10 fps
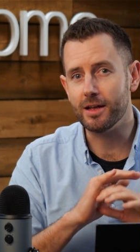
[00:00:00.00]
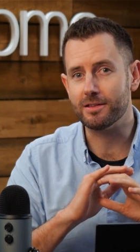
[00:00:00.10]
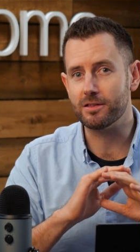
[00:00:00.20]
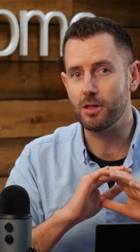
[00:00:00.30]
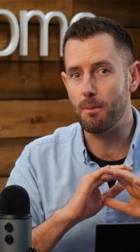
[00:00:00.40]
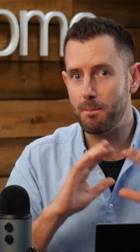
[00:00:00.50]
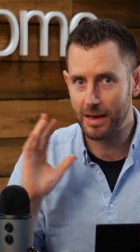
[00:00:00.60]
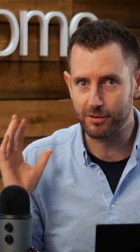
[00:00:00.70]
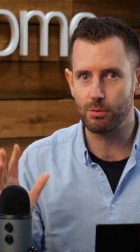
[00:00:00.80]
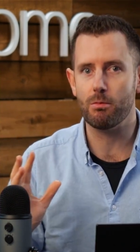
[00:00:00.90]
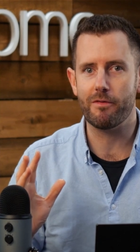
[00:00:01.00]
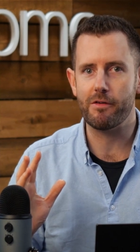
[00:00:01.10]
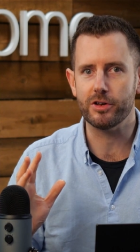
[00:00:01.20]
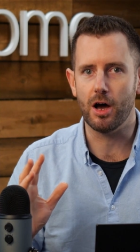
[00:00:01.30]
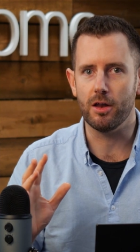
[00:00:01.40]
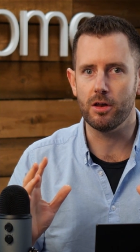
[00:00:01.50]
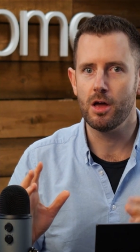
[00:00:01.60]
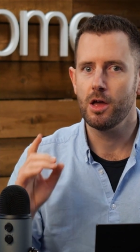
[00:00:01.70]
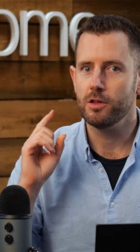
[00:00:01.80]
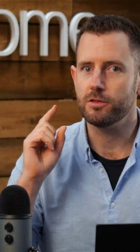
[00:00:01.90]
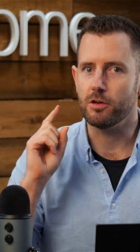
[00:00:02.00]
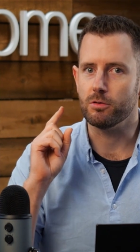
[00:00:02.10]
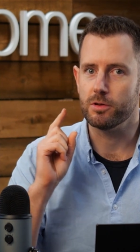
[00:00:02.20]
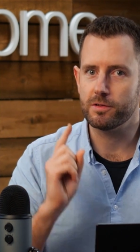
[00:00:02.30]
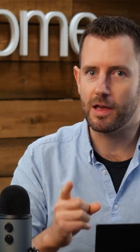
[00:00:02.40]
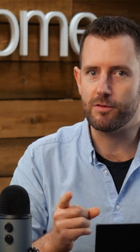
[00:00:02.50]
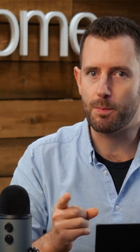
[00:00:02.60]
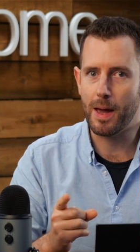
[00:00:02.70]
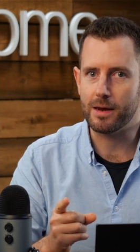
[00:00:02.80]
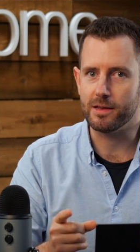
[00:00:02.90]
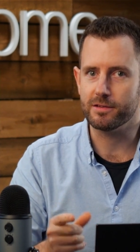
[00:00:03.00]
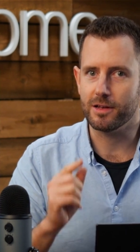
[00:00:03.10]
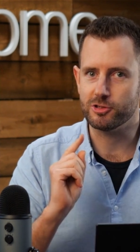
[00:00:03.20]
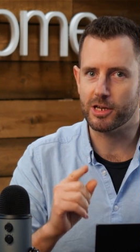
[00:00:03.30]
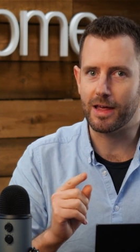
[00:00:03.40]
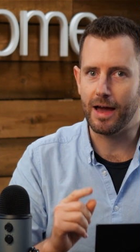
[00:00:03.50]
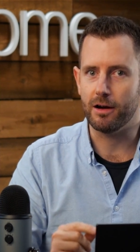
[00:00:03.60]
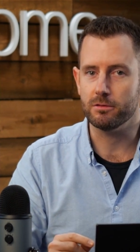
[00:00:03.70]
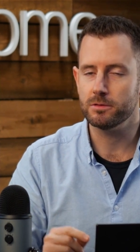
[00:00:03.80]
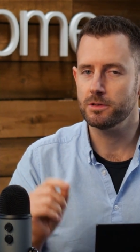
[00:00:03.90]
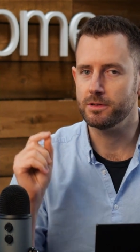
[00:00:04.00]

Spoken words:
It's the biggest one we've ever done, so save your pennies and check that out.